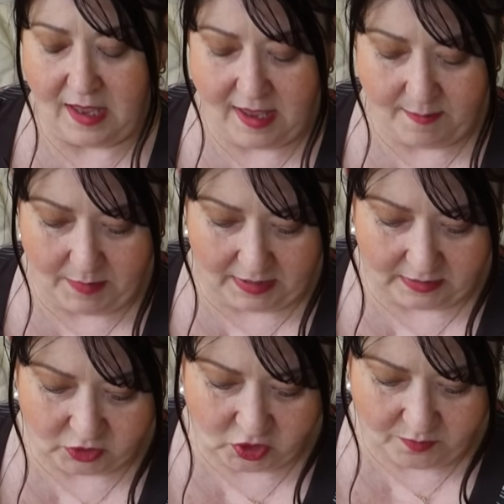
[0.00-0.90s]
Um,
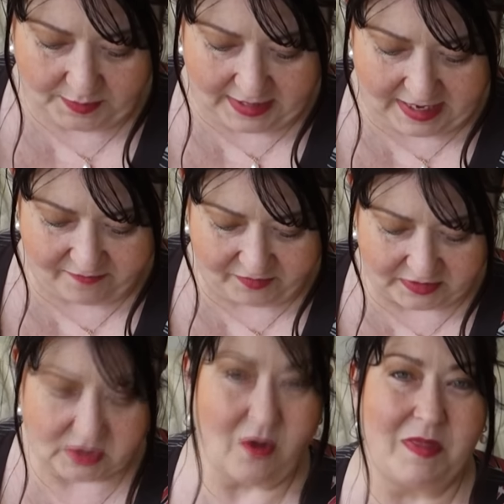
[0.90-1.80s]
and I do believe
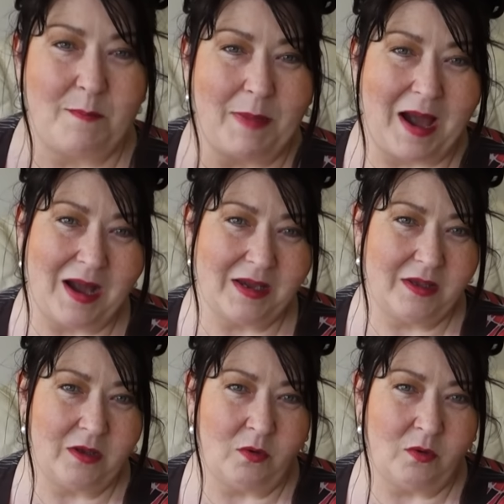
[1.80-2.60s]
it's got the bag,